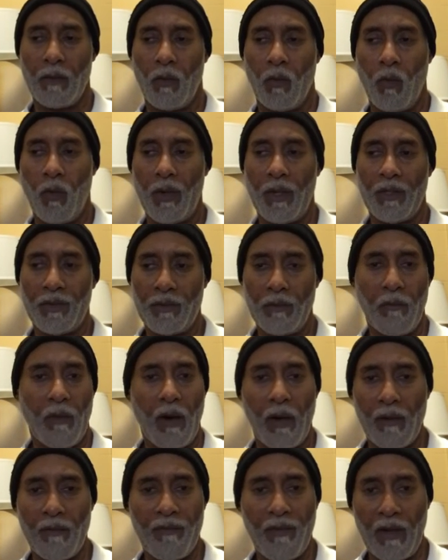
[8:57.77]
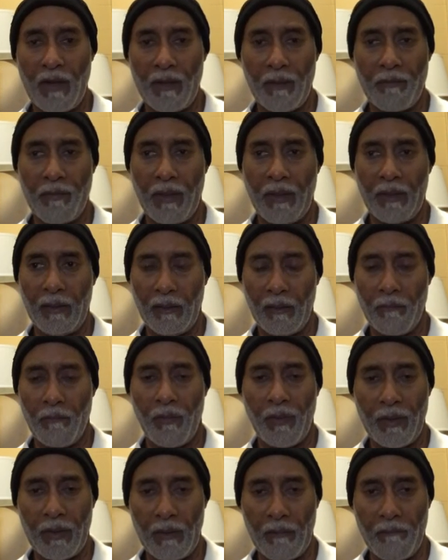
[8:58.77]
wanted to modify the painting or
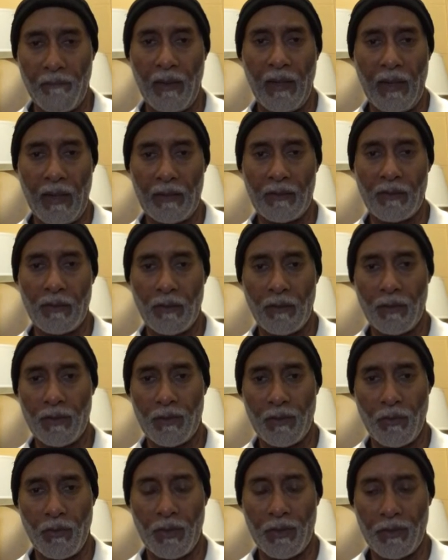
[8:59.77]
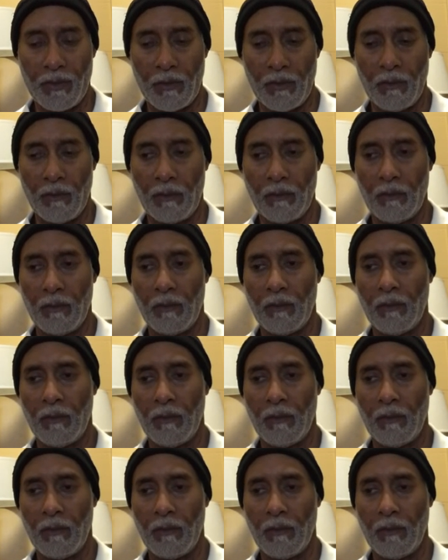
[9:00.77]
bring it back to its original